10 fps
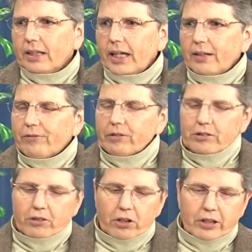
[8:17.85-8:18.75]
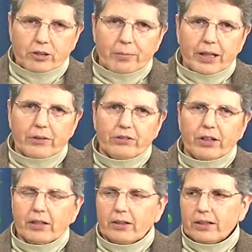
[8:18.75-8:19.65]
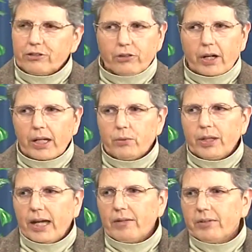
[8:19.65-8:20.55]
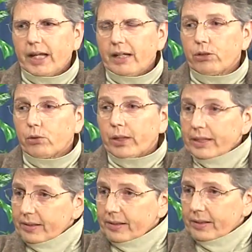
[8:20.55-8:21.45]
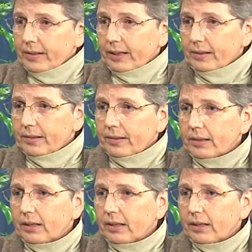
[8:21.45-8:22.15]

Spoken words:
And for as long as Micrecycle has tried, we haven't had great success